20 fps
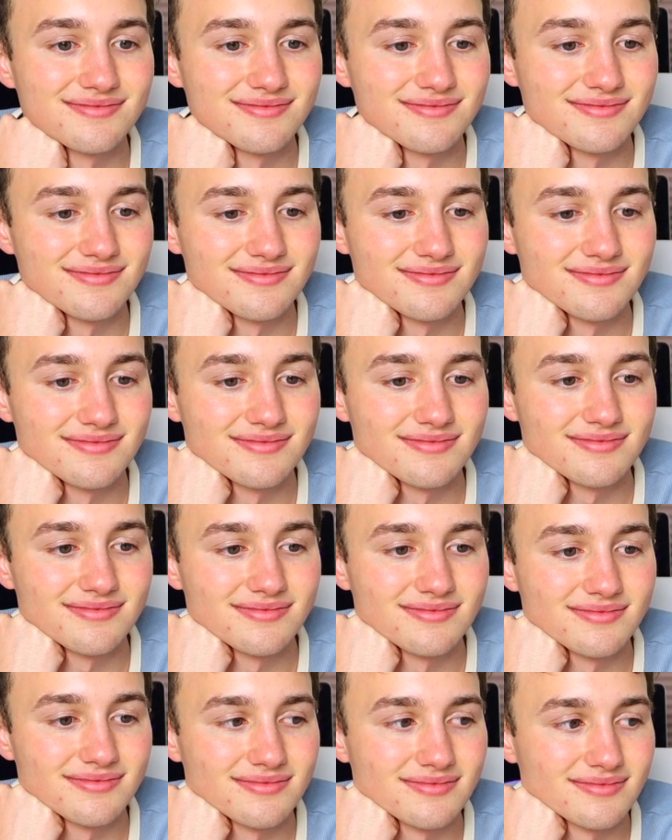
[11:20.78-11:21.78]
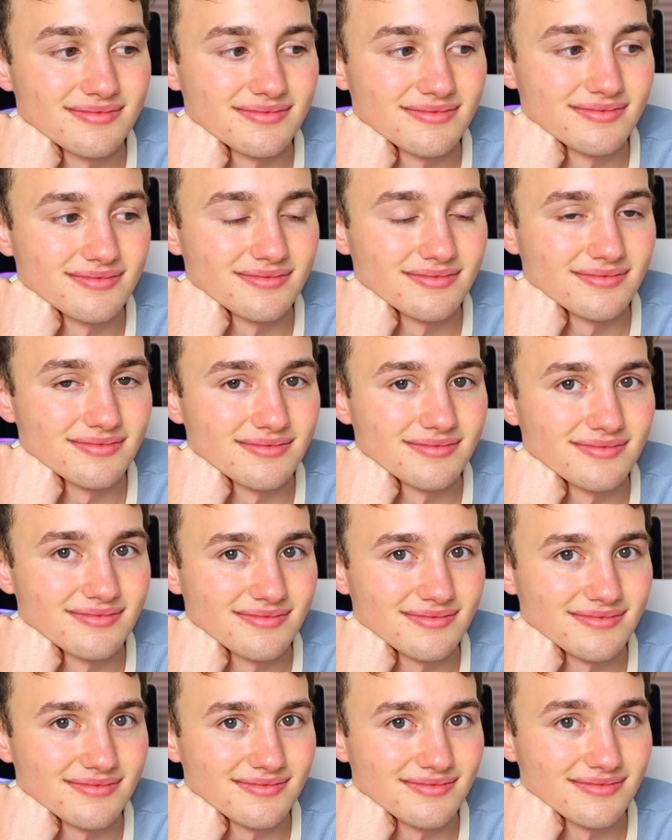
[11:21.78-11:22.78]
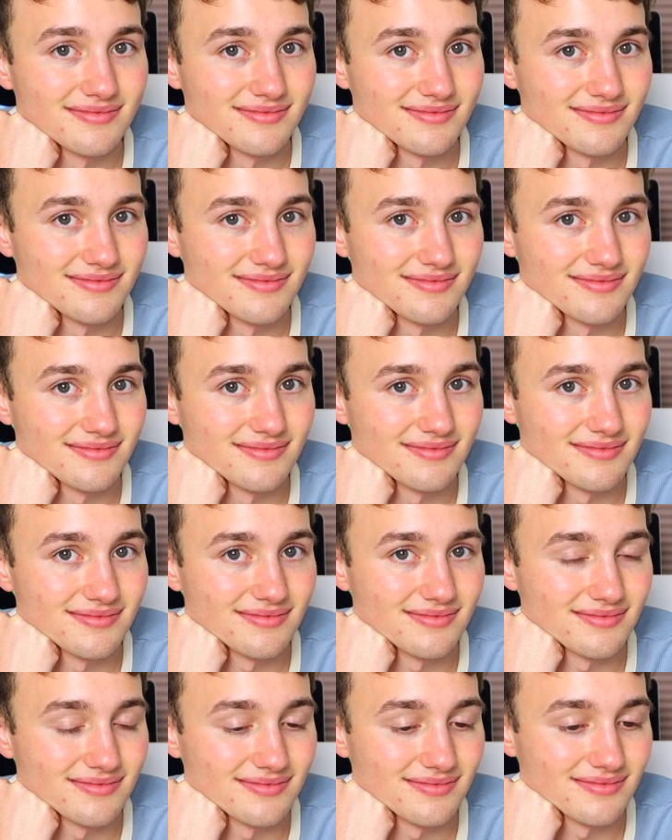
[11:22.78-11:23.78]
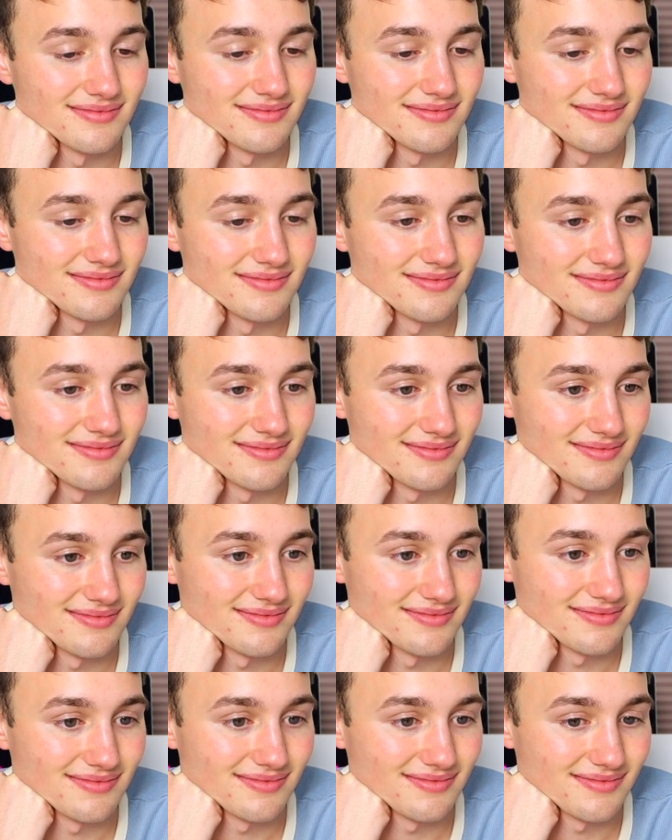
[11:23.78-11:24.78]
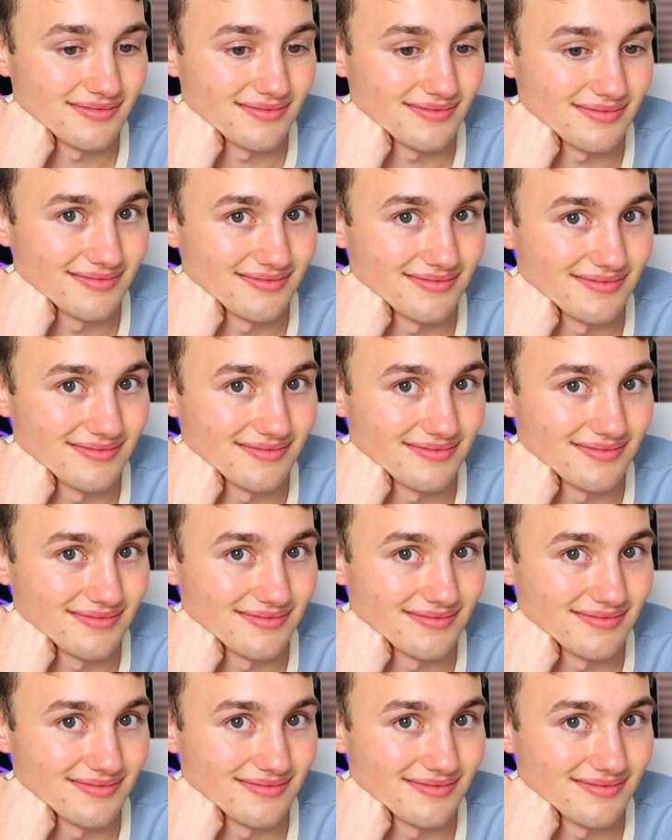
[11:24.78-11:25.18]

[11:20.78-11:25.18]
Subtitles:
The person shown says nothing.